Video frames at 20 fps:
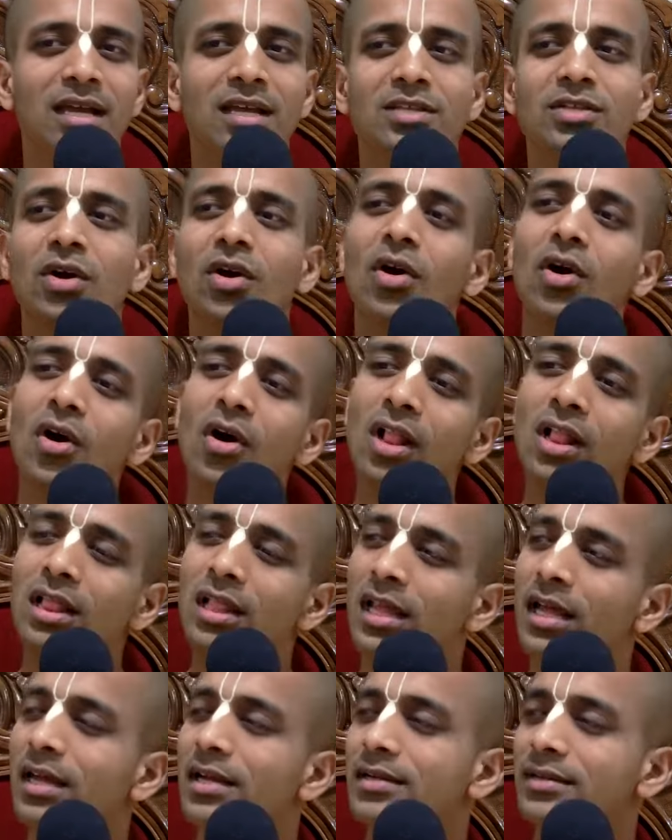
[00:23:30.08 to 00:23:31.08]
So all
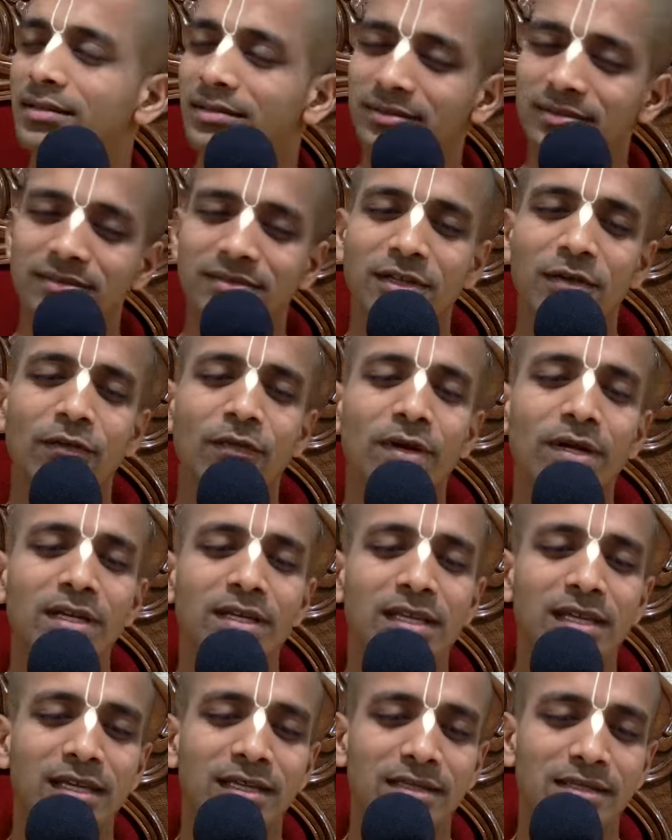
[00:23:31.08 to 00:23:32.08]
that,
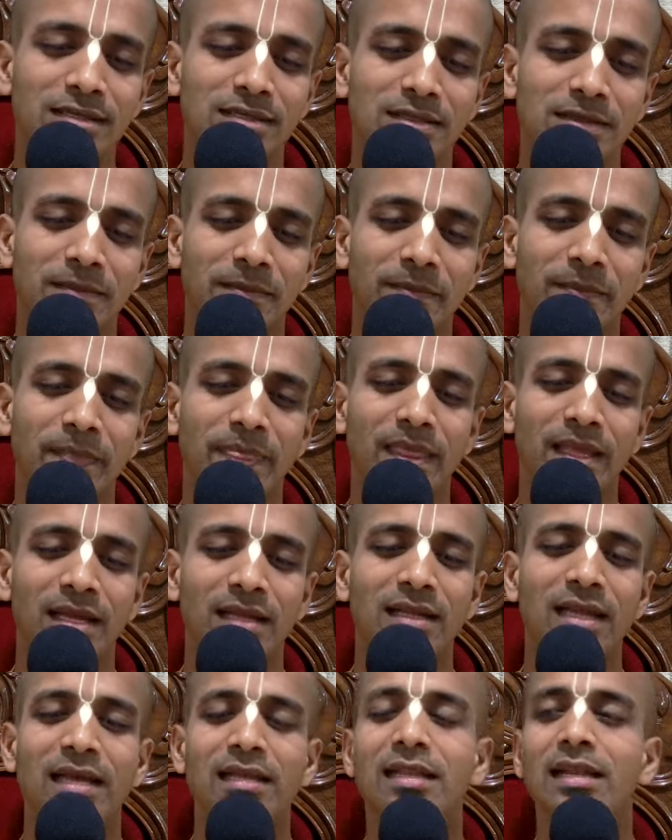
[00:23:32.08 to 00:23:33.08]
different things,
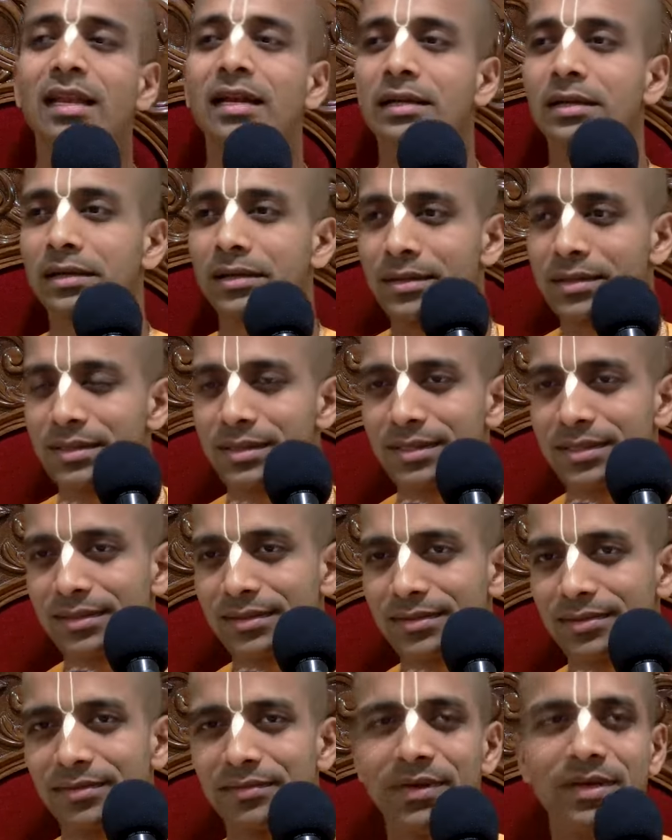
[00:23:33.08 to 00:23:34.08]
like the letters,
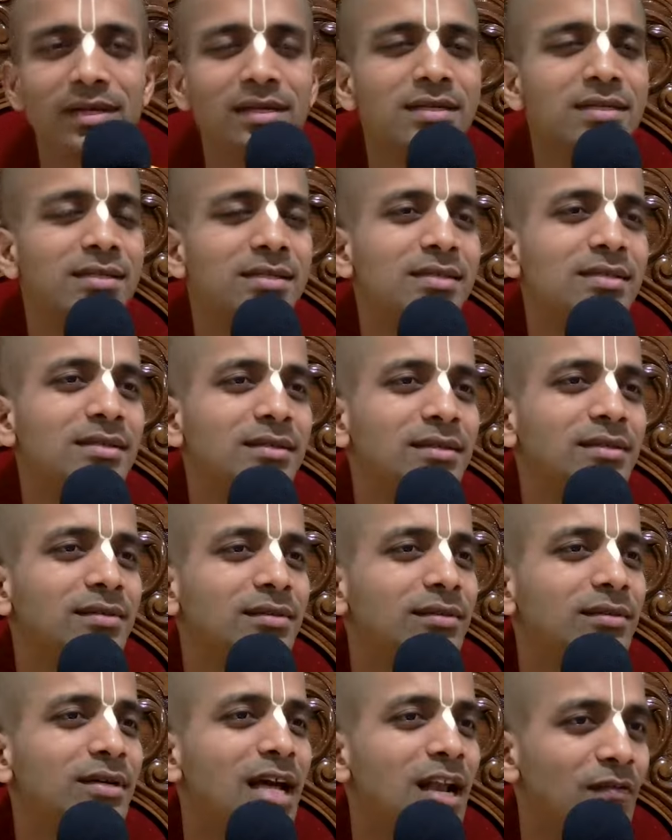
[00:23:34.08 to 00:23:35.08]
various,
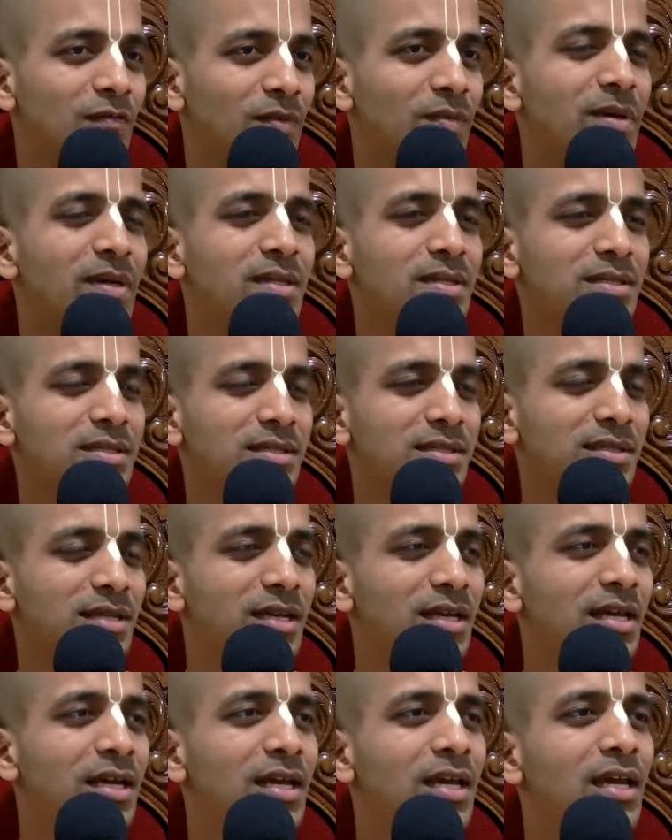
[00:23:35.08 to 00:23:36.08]
you know, alphabets,
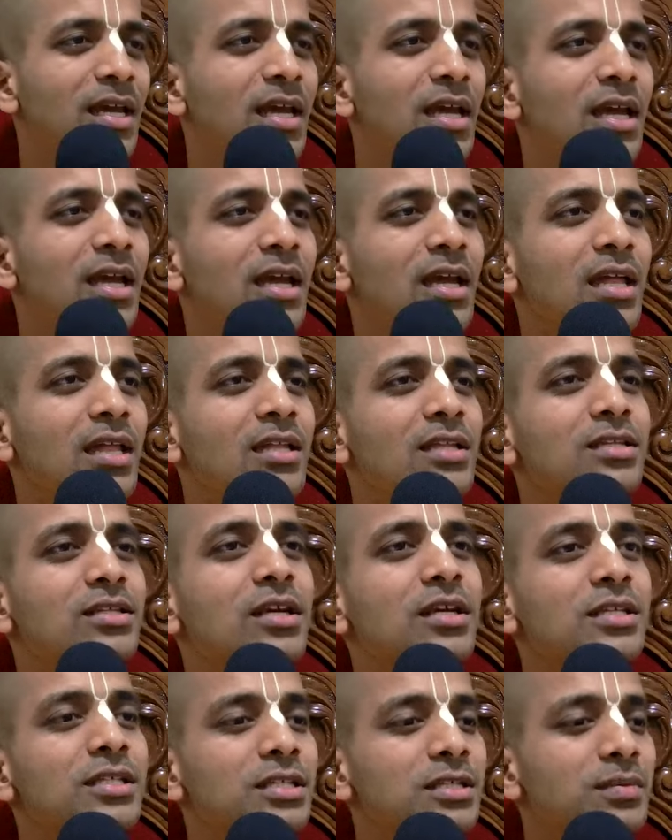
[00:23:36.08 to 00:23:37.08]

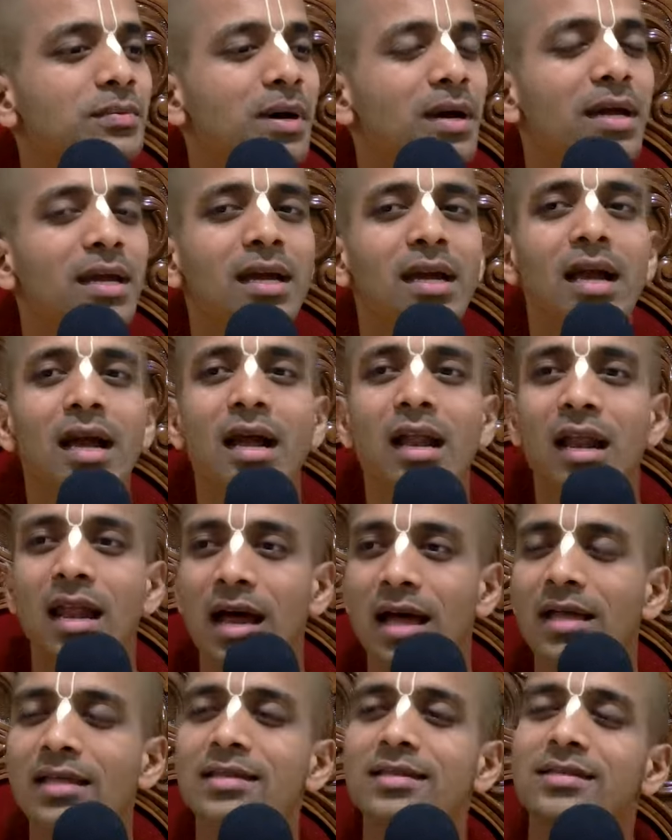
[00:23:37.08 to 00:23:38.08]
just by
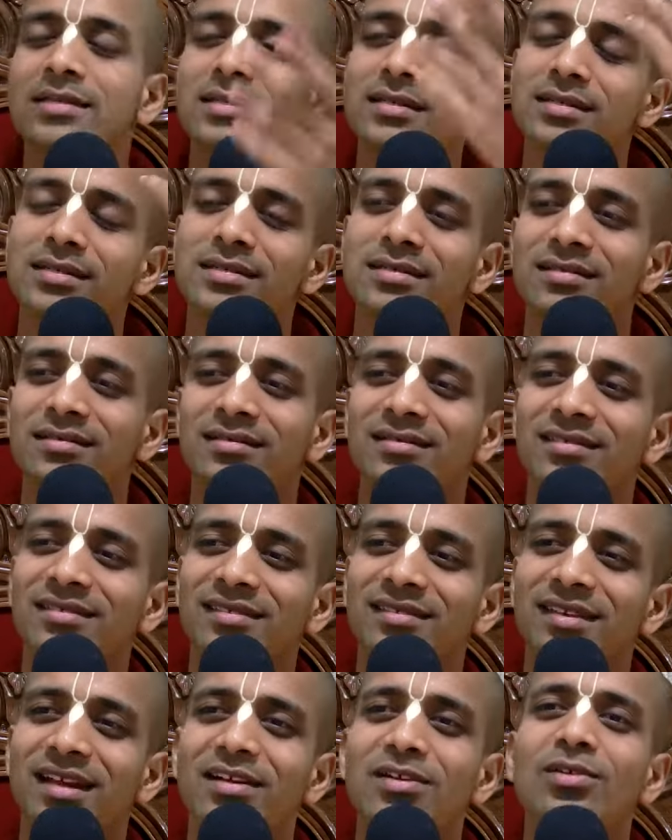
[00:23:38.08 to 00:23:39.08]
glance
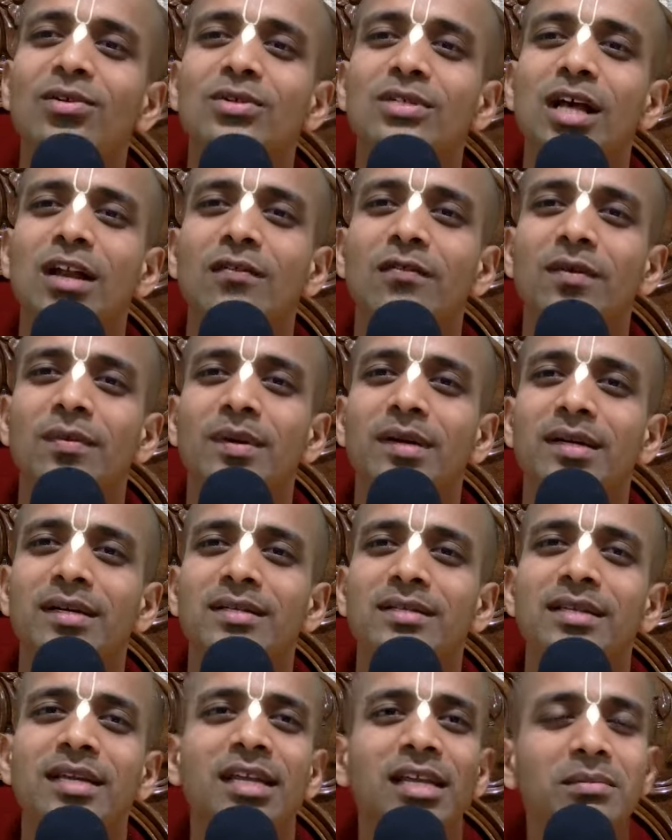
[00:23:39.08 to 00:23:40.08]
at those
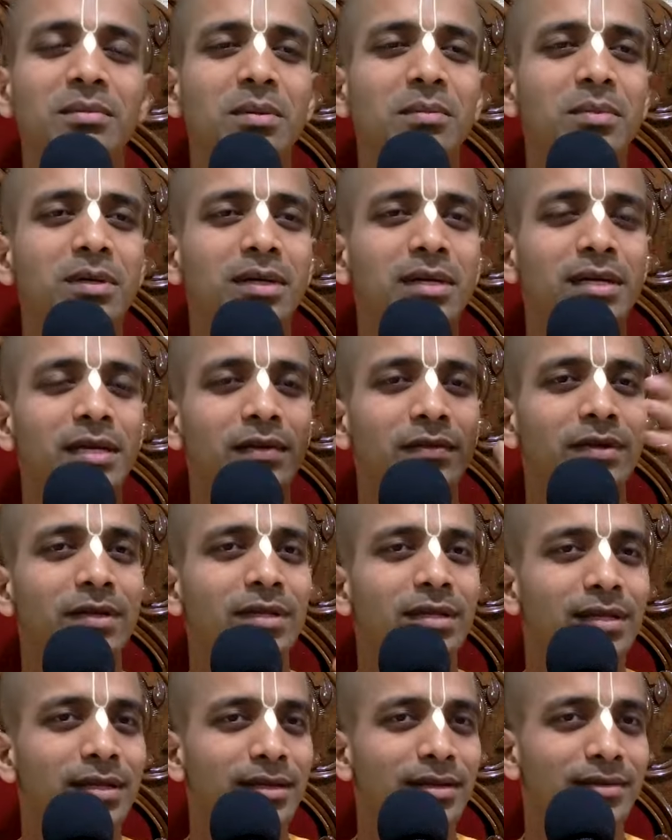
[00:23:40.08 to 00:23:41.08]
alphabets, he remembered
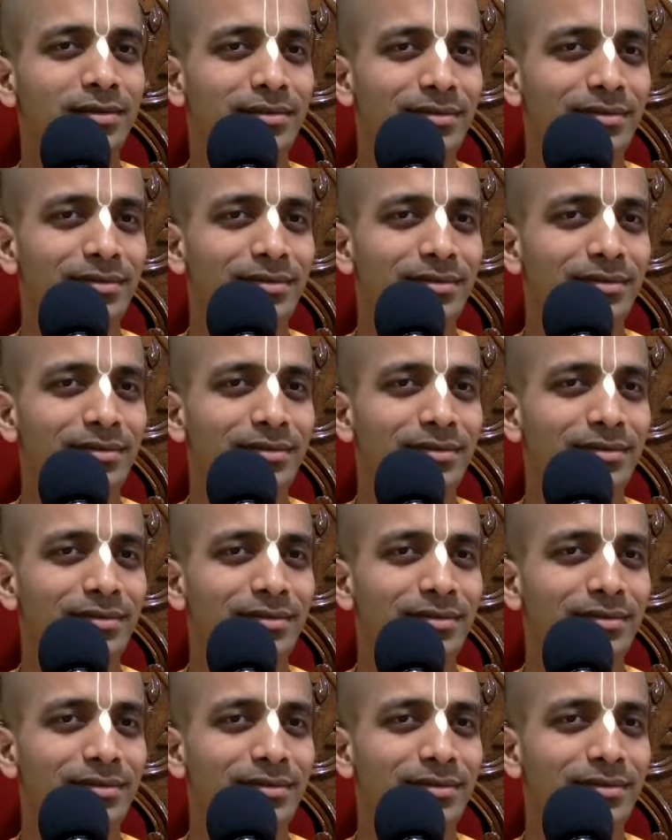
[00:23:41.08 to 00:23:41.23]
everything.